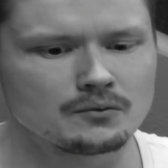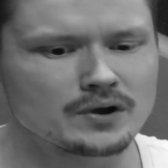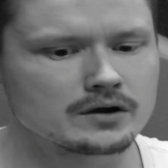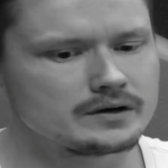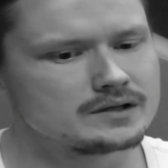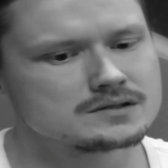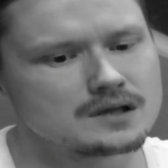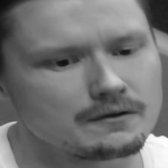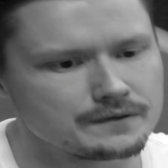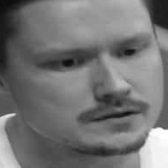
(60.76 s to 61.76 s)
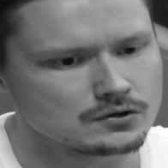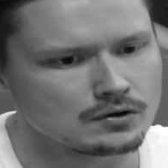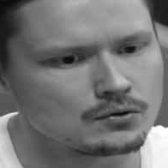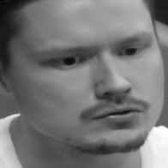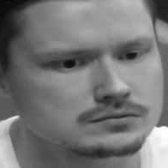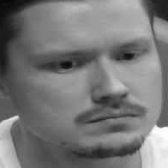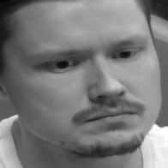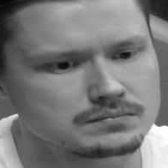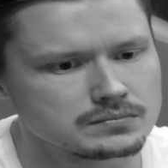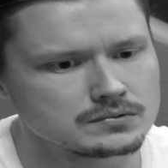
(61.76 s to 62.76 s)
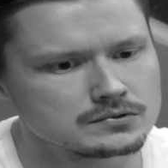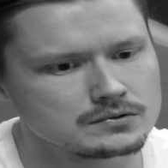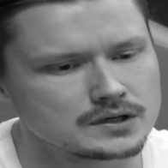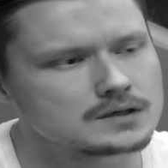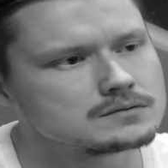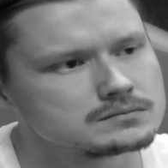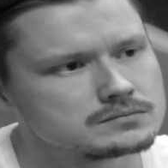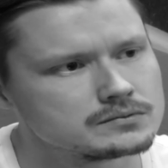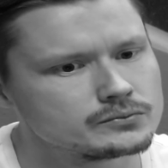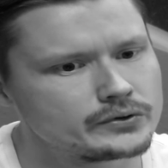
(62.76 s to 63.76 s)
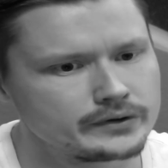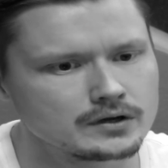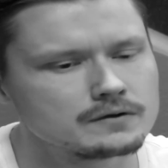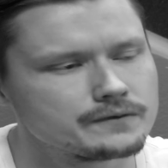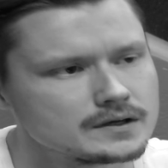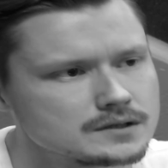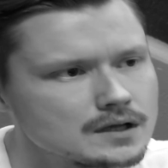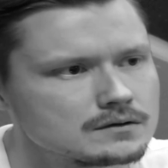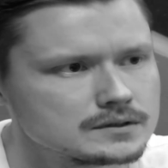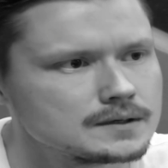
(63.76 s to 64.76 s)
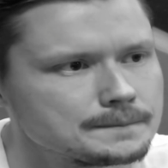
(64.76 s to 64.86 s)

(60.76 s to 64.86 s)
record itself is almost done. We're in a good phase now, yeah.